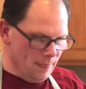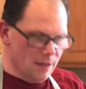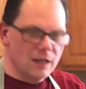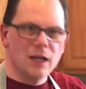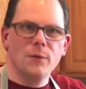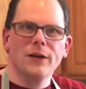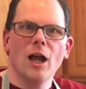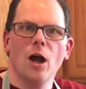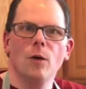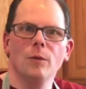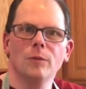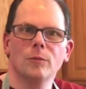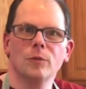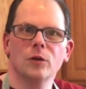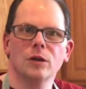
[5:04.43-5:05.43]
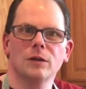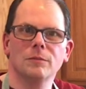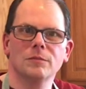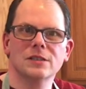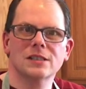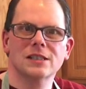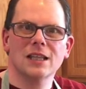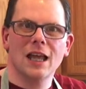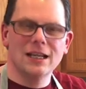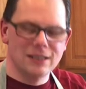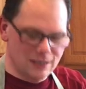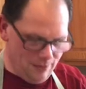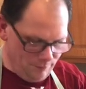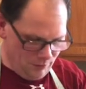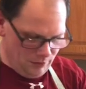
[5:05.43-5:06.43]
Here we go. We're gonna
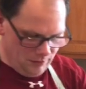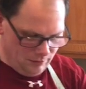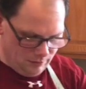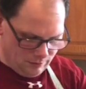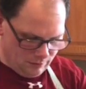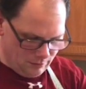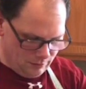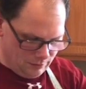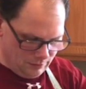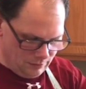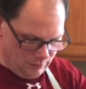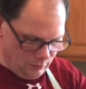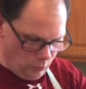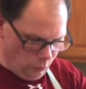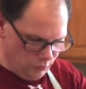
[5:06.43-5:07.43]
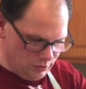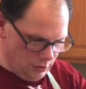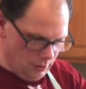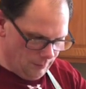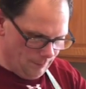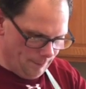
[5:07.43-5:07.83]
slice up the coleslaw.